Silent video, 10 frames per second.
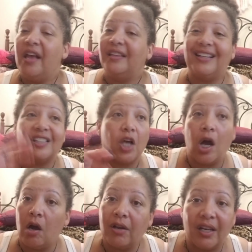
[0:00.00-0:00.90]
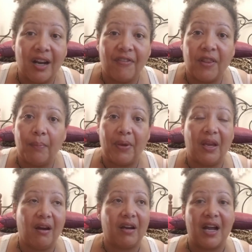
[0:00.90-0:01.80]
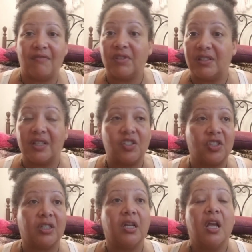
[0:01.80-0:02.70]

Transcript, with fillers: Let's all get off of the PR conversation